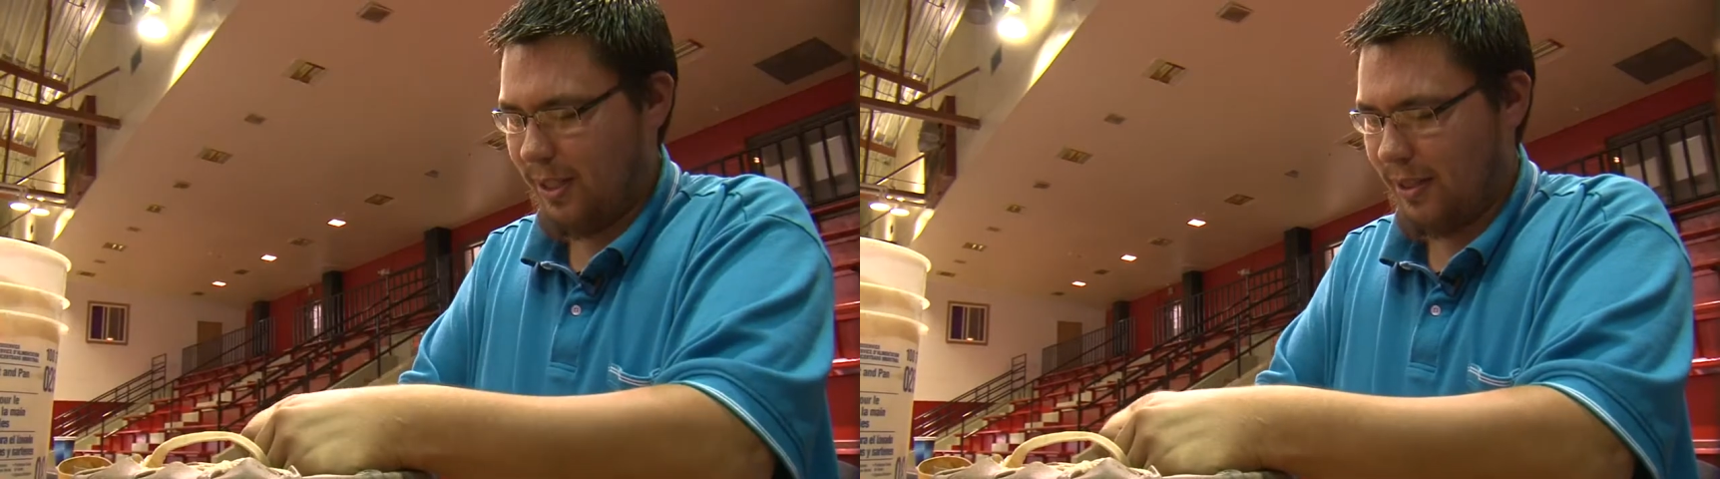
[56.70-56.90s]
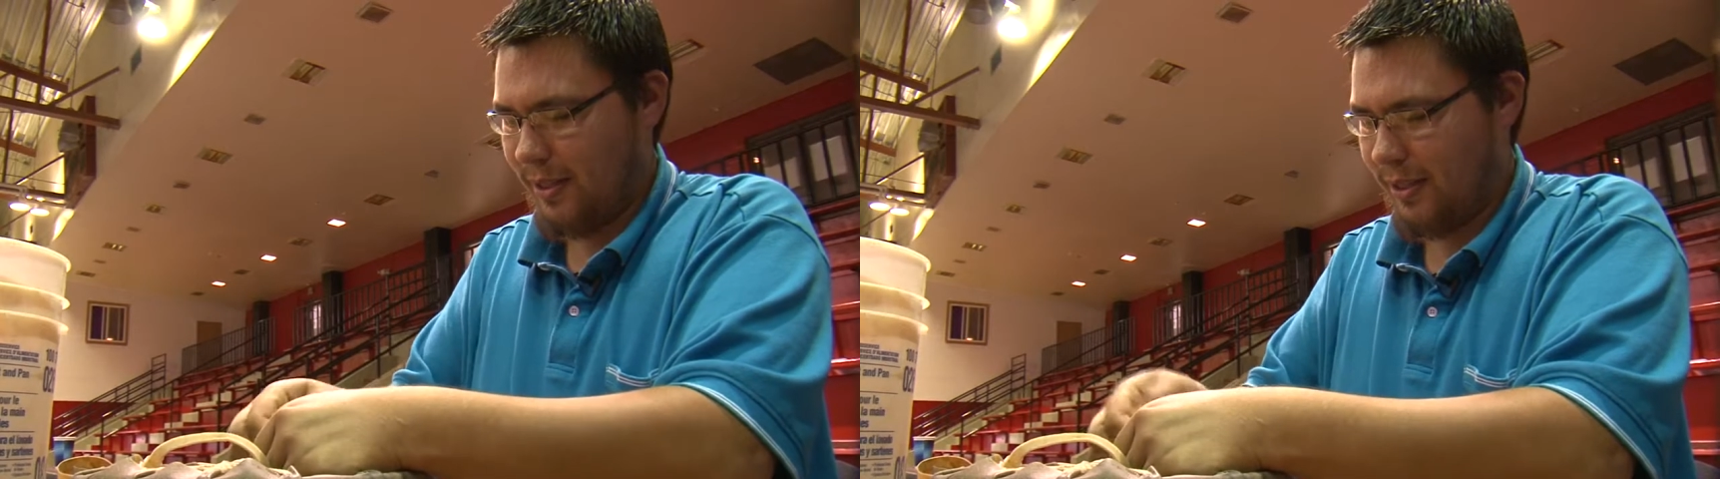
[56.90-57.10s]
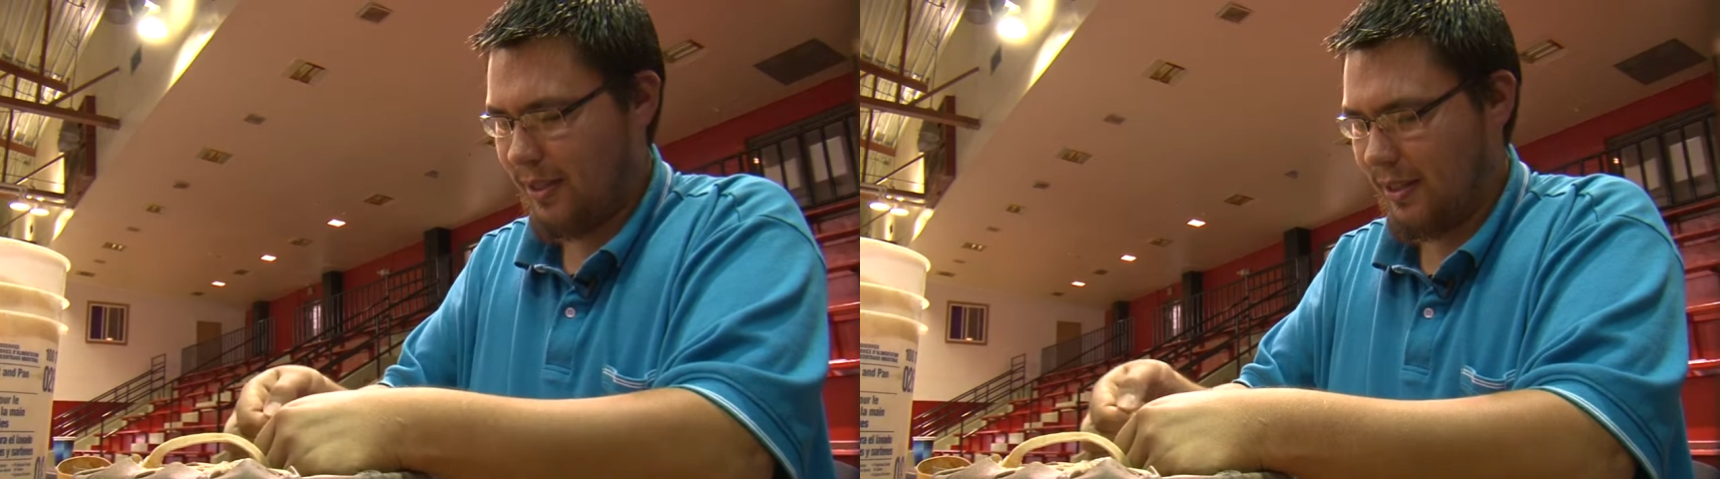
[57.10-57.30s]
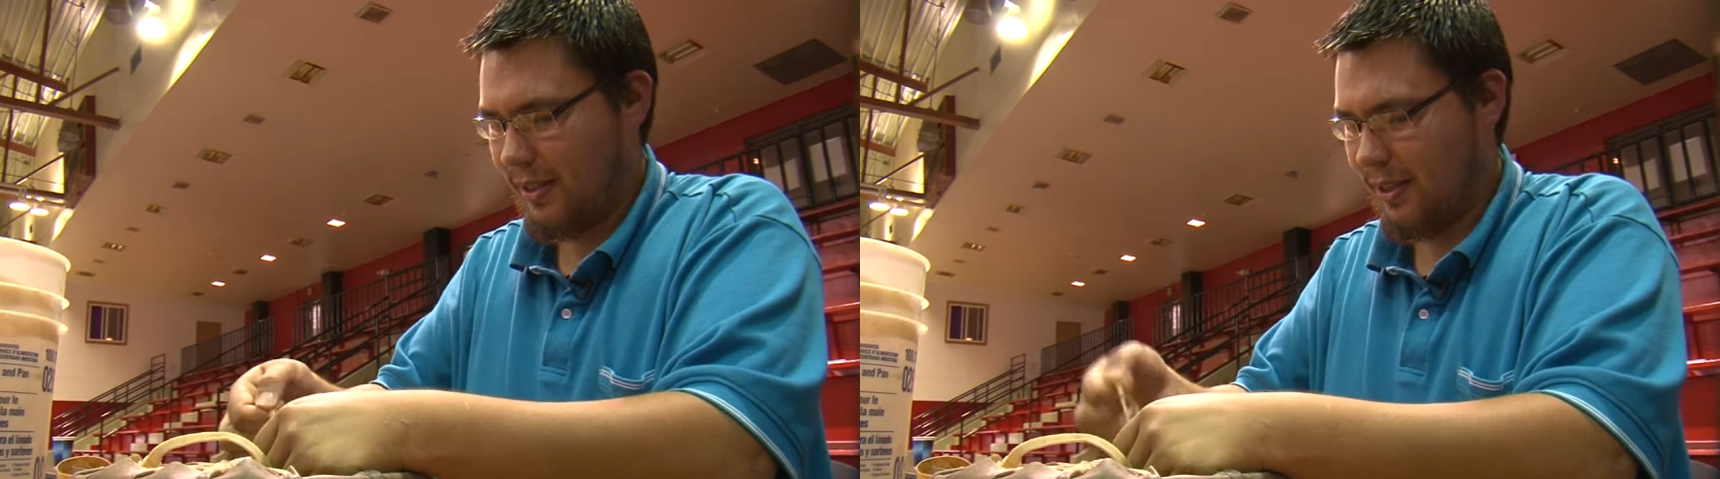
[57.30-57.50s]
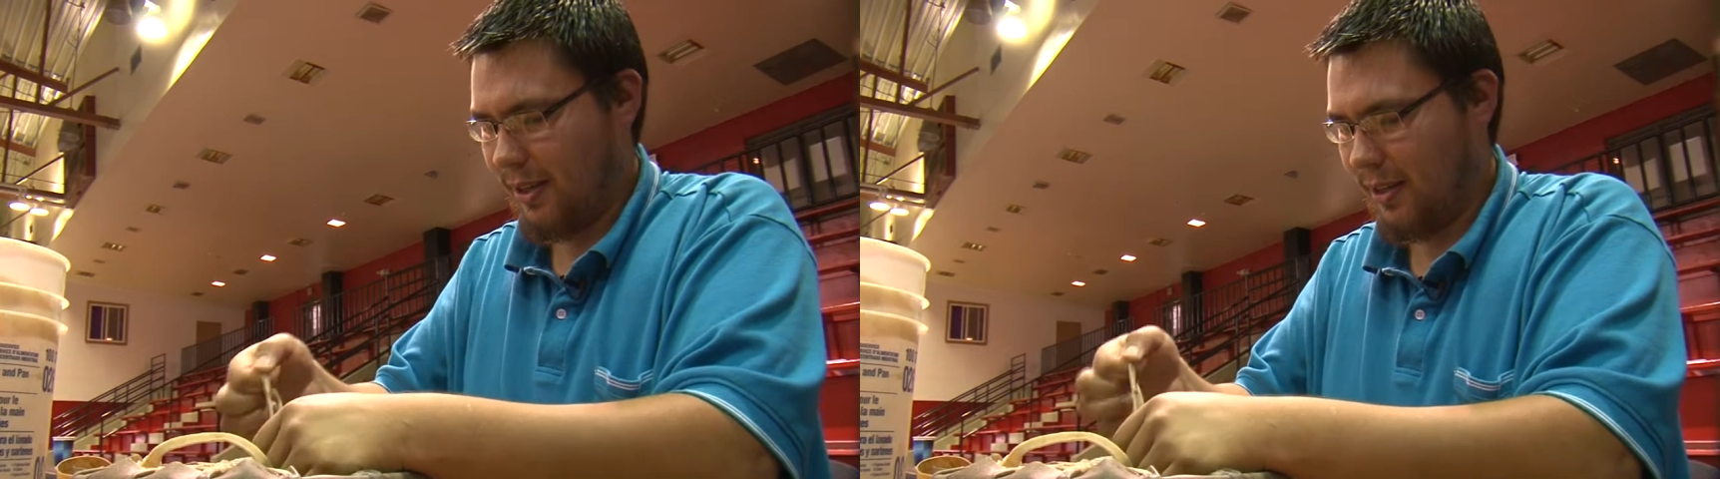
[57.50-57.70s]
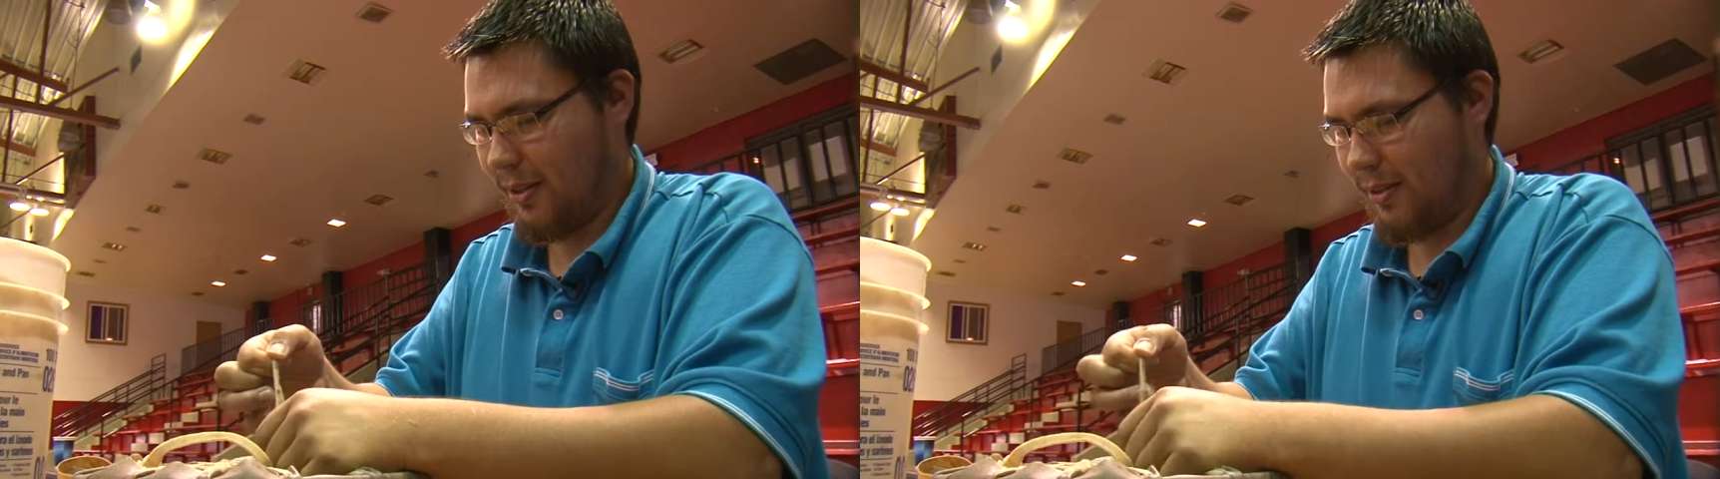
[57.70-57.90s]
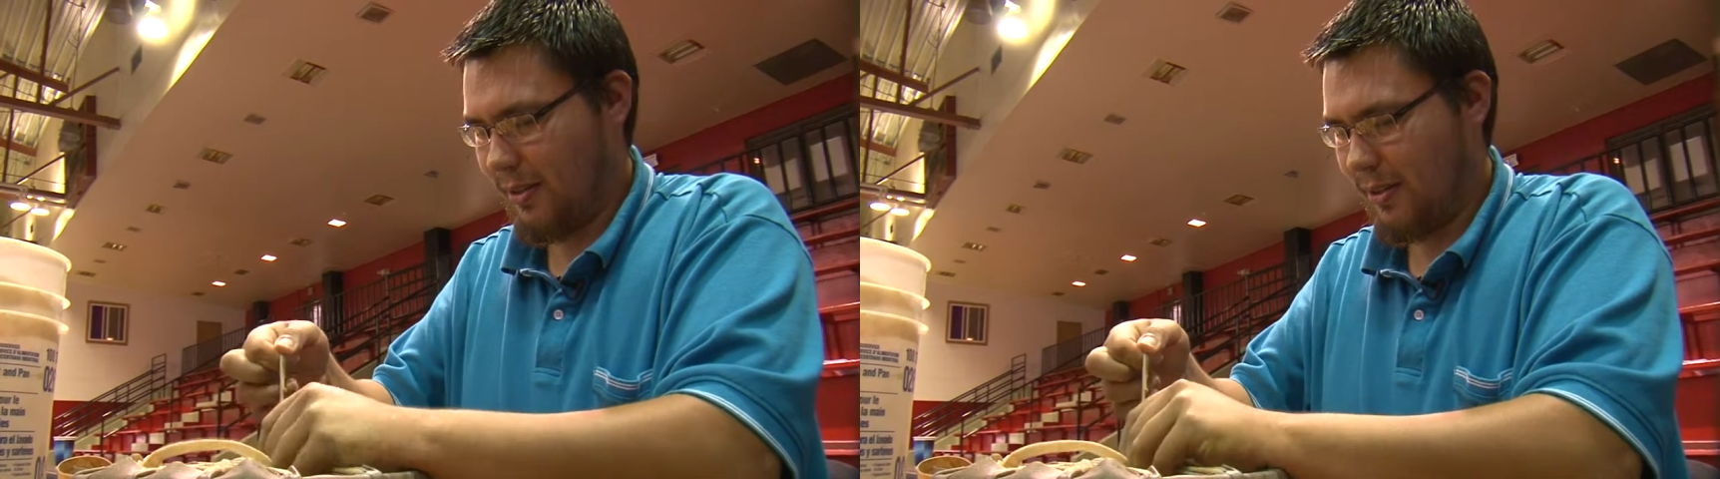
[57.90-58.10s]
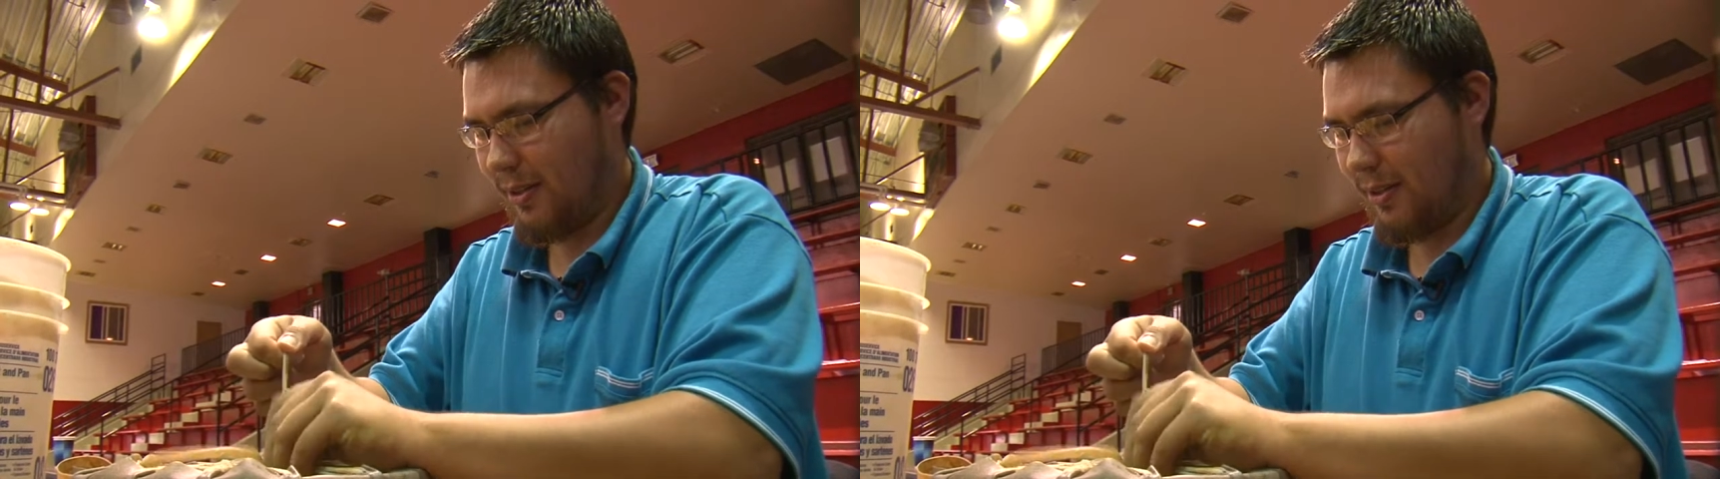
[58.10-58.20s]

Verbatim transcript: in the charcoal,